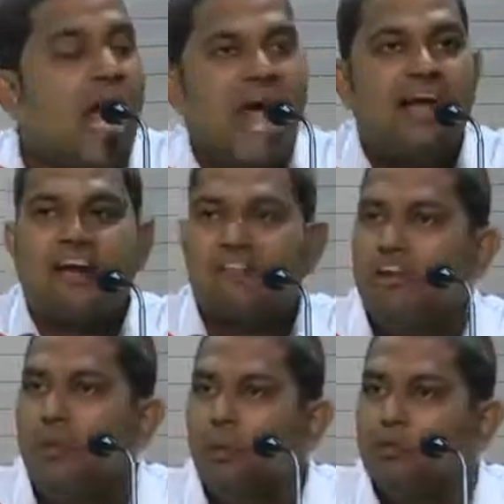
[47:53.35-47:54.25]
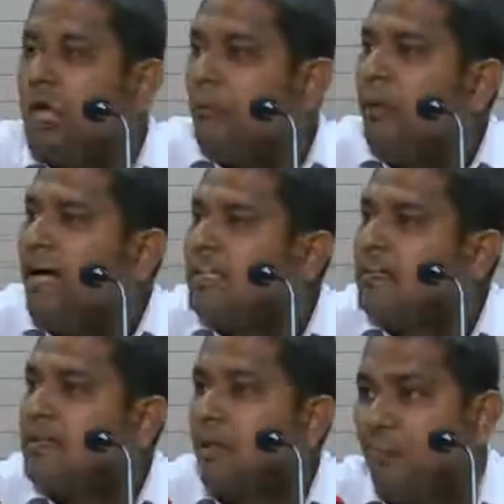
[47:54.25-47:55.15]
and revenues
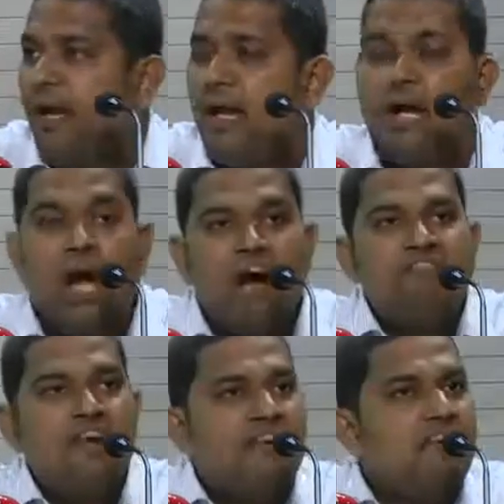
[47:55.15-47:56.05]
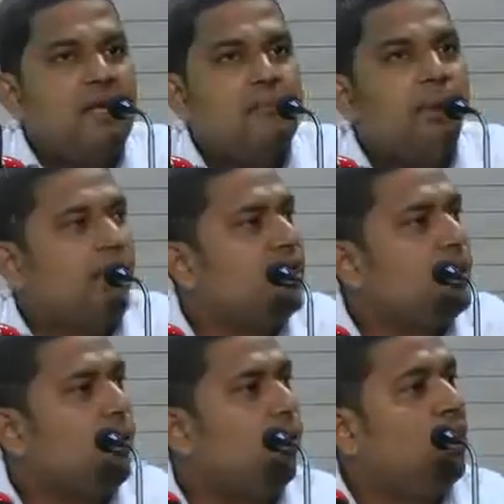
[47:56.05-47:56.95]
play a very, very important
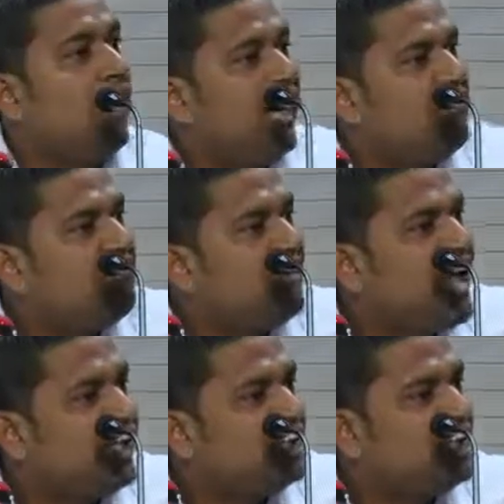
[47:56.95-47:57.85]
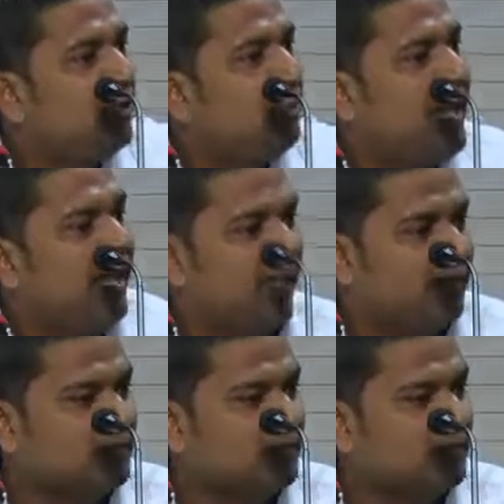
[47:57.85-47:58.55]
role in financial planning.